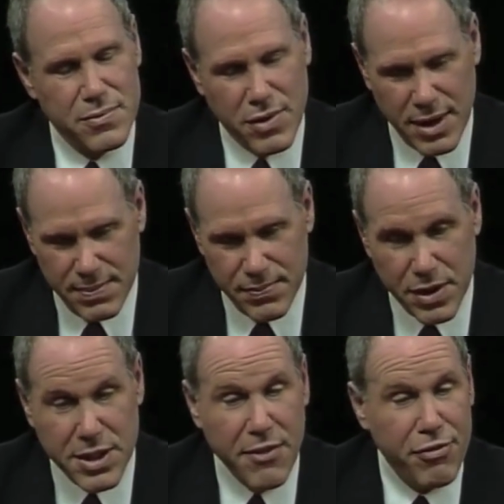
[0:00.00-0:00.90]
Right.
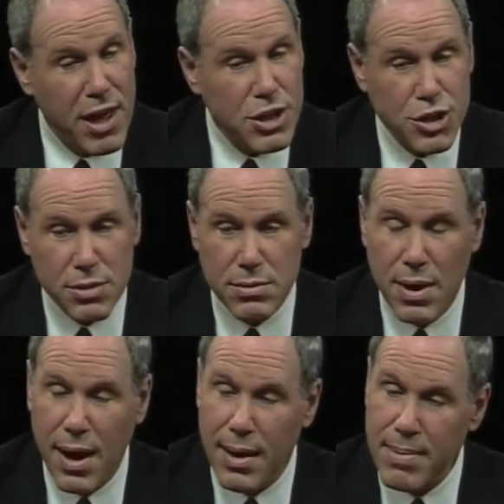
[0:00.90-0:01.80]
Deflation.
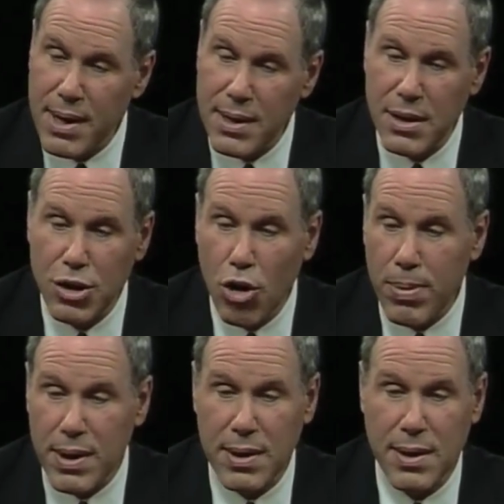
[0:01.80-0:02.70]
I mean,
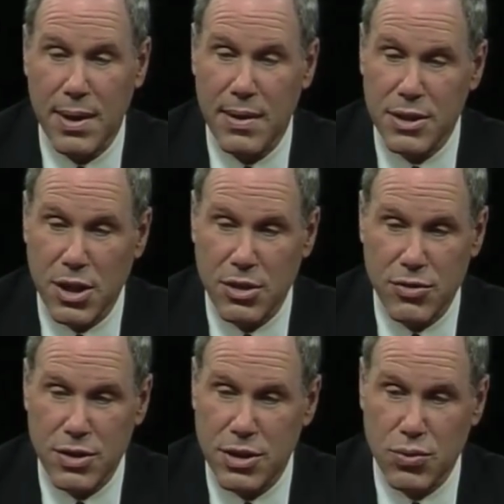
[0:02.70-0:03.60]
nobody in this
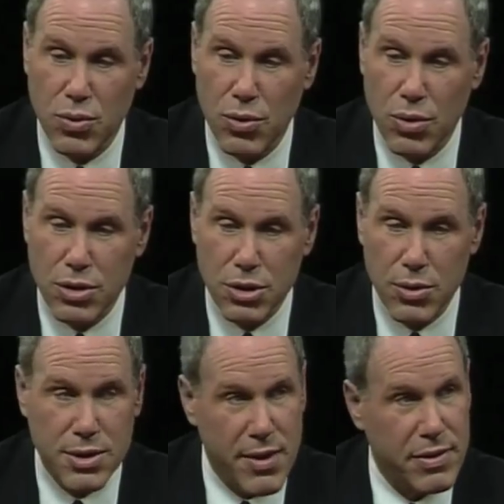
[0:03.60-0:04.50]
country since World War
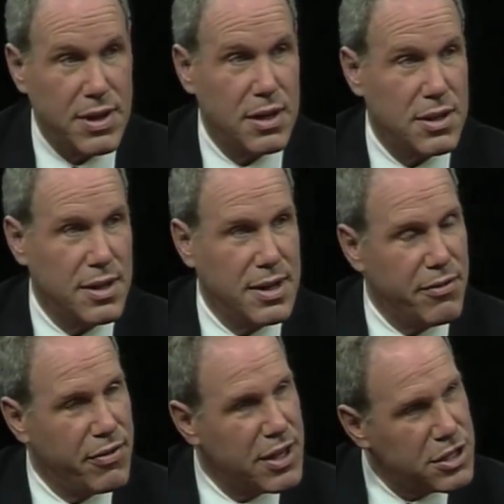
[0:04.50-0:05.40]
II has ever dealt in a
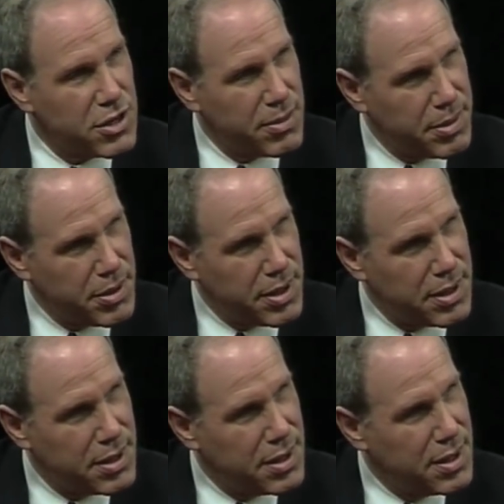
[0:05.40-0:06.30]
deflationary
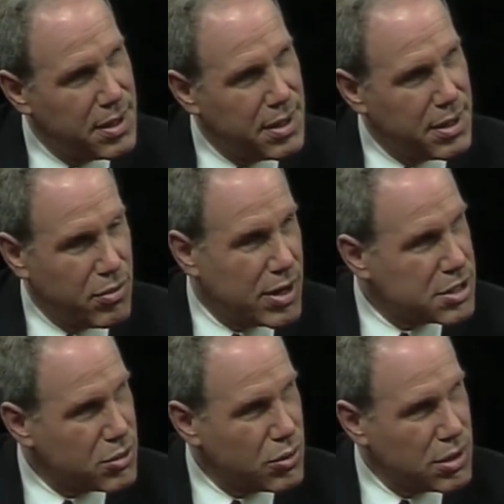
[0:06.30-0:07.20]
period. The
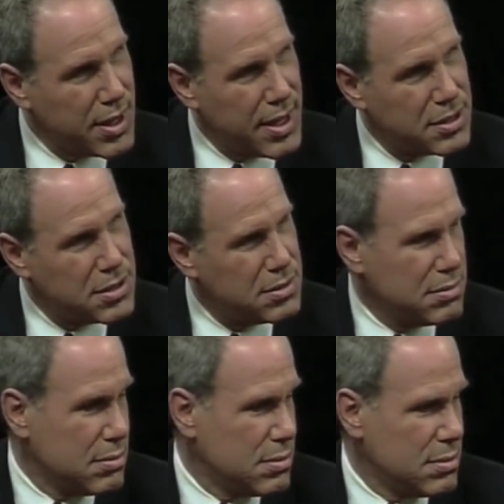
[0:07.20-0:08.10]
rest of the world has.
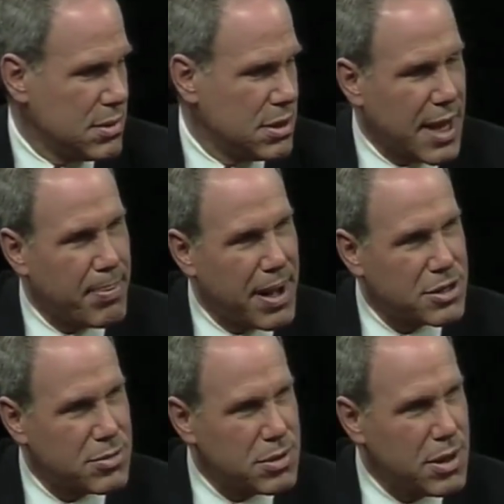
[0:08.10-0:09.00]
Is that
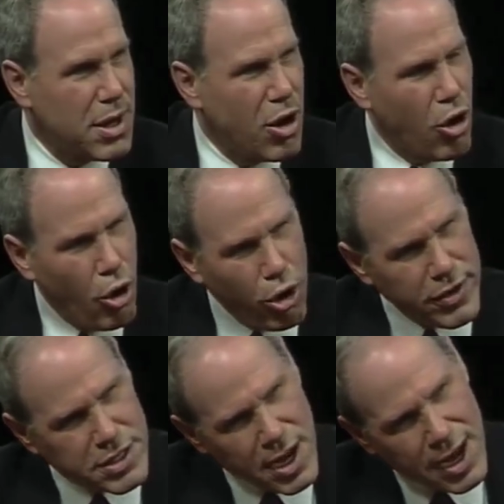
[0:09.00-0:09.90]
possible? All
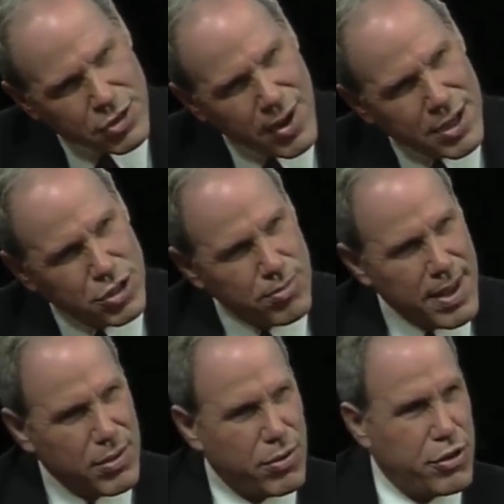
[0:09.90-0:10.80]
these contracts you
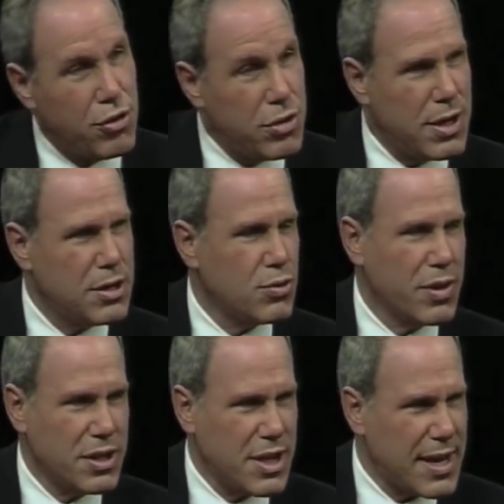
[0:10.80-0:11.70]
make with unions,
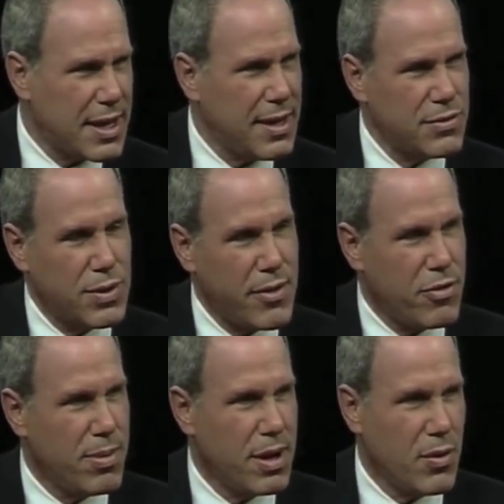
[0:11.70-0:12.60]
with executives, with
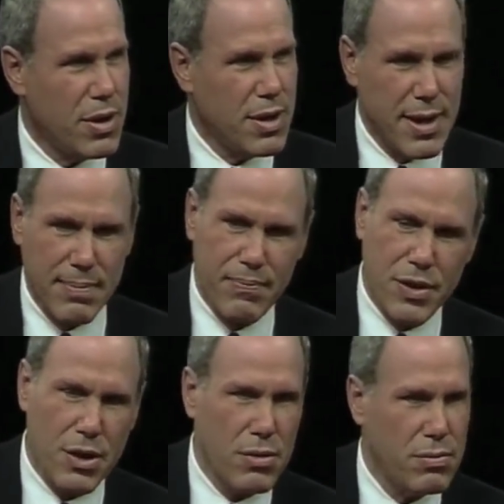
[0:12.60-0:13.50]
everybody, where you get,
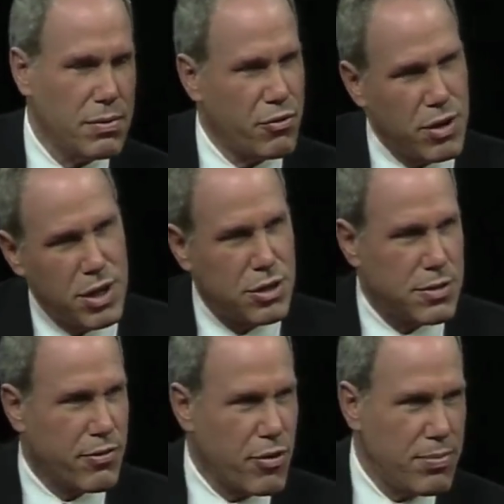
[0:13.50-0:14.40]
3
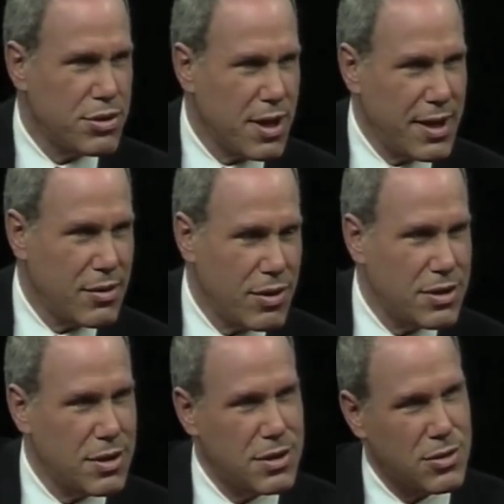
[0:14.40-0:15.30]
years of 3%
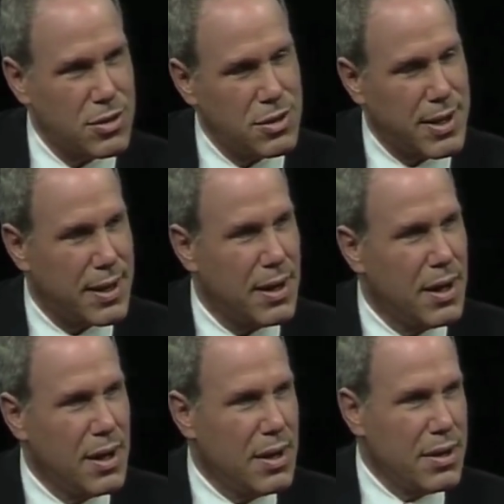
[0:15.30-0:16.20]
increases, or you get,
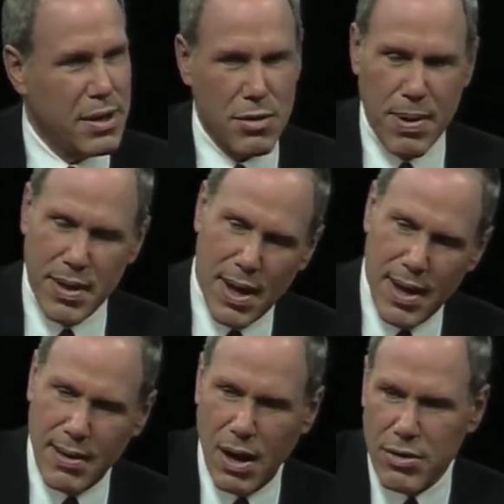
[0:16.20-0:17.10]
pay the
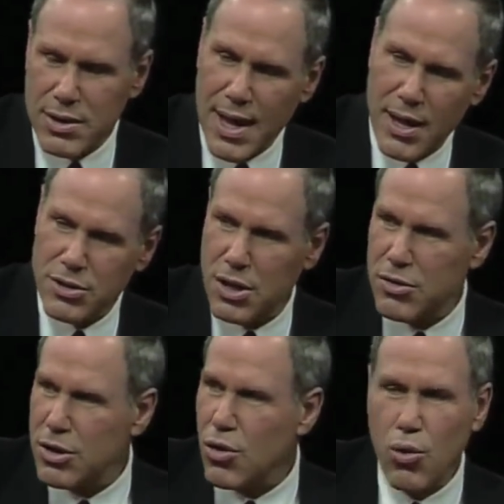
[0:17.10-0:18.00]
guy 100,000,
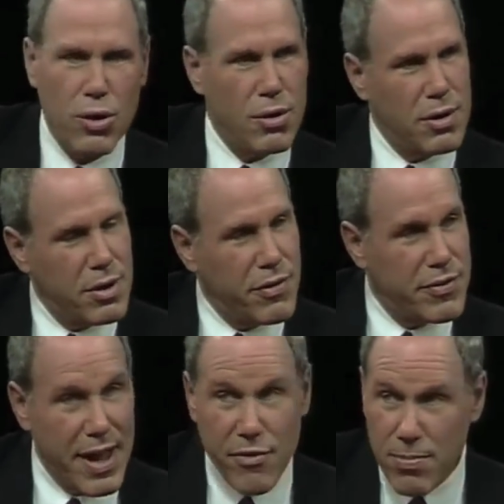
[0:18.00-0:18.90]
125,
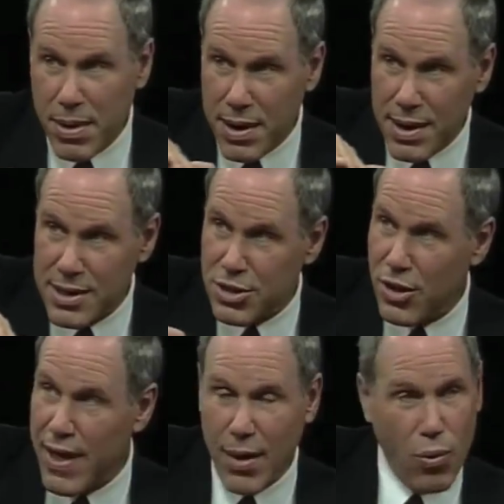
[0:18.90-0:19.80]
150. Everybody is
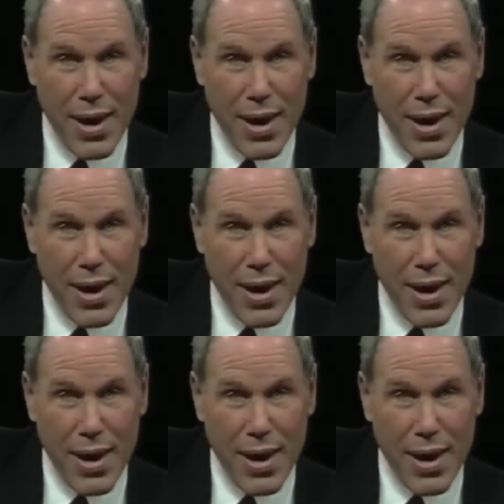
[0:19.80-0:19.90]
on that.